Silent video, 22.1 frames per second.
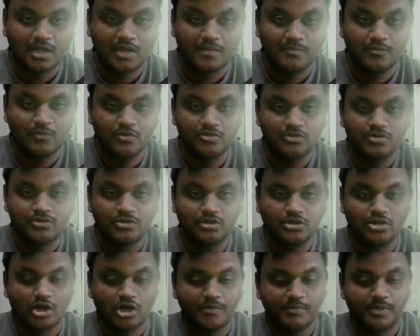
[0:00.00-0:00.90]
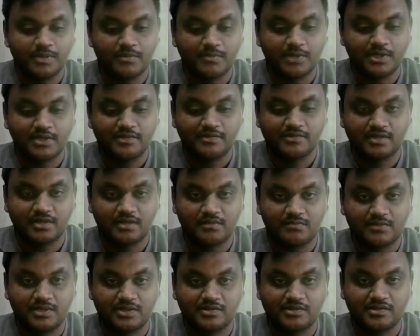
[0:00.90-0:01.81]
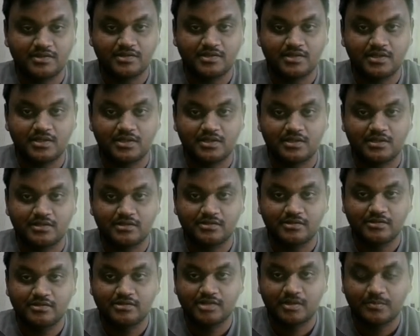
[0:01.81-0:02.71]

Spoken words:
I'm going to copy my same message here also.